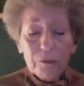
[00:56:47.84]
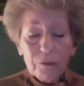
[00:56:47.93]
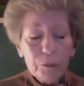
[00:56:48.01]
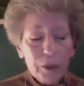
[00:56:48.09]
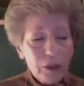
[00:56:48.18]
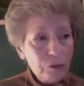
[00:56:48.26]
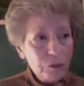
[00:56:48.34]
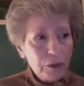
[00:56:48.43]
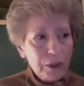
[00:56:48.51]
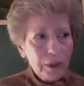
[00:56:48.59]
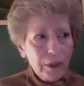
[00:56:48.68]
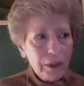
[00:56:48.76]

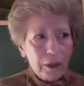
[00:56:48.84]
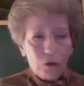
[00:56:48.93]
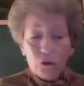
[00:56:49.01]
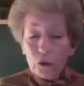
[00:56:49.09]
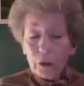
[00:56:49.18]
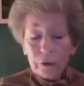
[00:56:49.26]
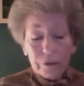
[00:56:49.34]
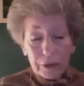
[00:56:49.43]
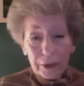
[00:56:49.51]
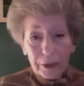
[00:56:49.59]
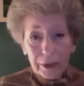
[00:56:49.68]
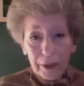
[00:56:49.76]
peacefully and
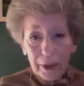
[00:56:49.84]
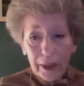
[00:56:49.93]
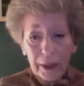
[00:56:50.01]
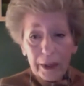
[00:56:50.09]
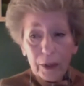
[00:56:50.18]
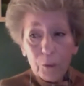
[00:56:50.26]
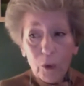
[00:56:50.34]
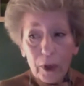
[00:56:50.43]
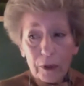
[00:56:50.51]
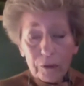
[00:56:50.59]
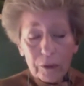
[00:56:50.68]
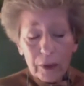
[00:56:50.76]
joyfully. And it
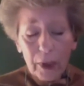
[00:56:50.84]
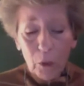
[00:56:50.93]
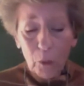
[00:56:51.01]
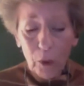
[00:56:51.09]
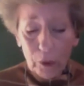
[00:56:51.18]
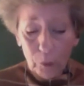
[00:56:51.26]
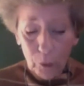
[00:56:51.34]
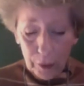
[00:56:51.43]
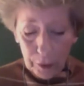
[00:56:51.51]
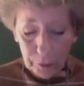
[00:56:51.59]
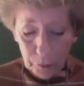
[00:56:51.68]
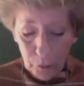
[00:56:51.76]
was.
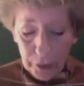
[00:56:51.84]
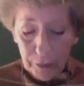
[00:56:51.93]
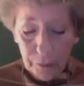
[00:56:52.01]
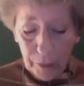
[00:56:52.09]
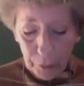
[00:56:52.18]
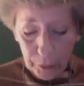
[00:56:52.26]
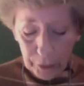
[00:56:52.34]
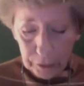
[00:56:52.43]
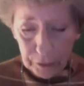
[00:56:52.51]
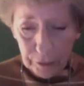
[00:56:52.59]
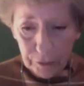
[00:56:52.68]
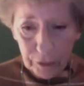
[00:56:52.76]
One of my
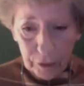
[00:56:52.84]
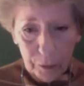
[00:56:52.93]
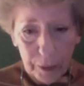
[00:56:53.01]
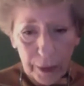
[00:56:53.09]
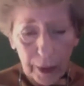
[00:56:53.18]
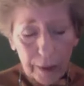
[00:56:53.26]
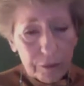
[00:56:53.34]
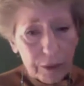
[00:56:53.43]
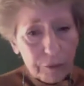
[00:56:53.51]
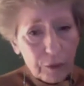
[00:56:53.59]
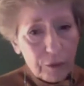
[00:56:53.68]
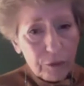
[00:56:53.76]
relatives said to me, I've
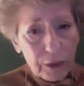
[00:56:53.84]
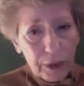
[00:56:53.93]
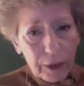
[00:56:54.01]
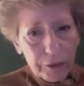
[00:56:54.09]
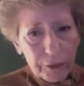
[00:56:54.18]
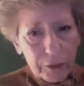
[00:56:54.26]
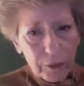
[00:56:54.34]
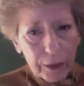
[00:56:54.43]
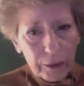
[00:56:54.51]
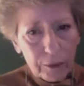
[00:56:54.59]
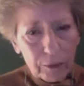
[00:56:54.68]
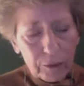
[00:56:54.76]
never seen anything
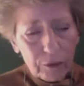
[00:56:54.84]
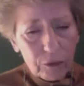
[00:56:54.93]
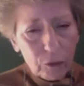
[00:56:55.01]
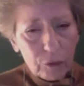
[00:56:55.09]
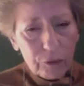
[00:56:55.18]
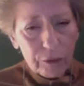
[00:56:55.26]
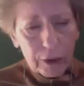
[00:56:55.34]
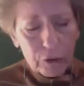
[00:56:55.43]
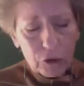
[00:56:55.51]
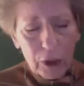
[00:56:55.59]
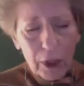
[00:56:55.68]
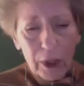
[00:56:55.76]
like this. This was
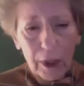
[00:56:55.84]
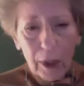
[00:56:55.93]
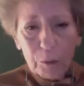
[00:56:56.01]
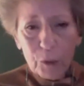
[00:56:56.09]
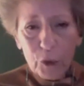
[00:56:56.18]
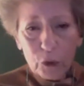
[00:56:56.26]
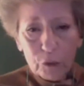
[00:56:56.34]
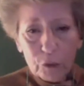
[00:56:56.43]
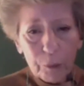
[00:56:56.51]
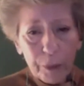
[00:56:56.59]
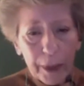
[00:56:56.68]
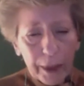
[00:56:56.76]
such a
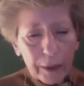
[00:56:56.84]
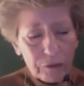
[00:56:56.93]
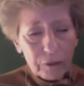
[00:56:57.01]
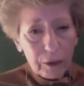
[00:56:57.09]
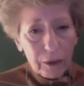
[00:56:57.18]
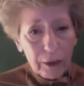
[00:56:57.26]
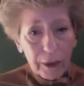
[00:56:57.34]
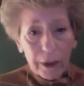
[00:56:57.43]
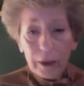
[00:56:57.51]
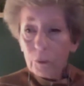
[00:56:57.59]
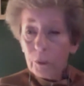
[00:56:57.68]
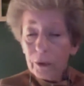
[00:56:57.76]
beautiful passing.
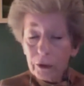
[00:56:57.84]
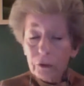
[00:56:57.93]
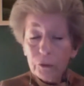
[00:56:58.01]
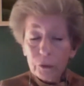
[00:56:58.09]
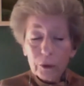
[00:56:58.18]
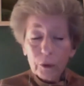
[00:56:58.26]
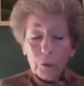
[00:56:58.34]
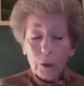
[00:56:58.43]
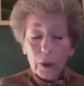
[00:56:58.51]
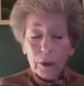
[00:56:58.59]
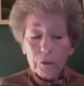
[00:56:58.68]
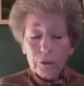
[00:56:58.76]
And it really, truly
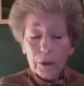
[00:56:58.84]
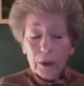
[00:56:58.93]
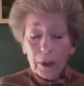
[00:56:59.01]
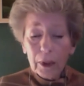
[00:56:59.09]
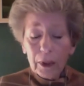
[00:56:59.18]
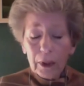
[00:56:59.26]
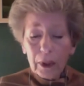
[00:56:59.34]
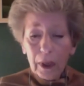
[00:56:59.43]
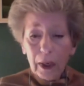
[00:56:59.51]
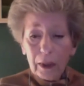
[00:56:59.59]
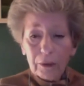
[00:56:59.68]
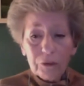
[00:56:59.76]
was.
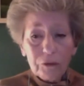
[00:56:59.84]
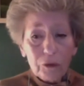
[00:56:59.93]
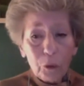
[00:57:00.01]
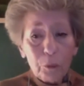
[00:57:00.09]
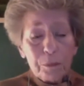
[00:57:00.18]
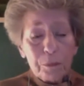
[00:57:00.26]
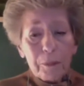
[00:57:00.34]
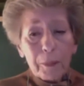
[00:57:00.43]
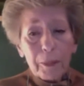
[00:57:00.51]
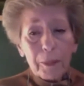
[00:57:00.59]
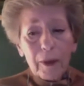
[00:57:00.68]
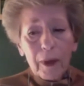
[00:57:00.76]
So
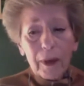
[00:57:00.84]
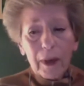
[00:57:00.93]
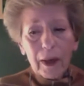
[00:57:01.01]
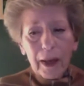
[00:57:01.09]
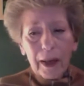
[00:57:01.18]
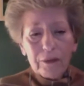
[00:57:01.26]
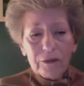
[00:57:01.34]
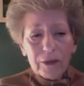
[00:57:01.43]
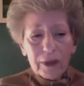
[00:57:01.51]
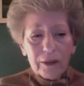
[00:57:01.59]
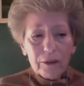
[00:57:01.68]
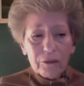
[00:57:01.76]
I
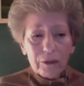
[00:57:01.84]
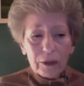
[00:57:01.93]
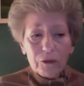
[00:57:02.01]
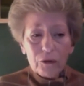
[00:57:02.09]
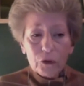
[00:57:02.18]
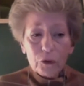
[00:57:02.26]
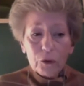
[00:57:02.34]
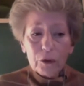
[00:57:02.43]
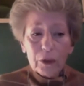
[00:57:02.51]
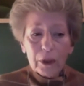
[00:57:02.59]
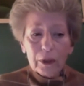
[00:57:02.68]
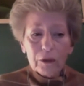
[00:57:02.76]
say these things to
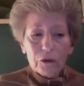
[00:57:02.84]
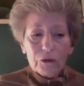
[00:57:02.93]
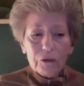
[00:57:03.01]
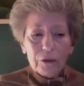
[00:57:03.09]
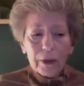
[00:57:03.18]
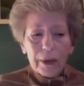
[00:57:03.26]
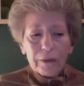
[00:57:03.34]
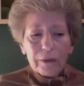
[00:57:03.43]
you just as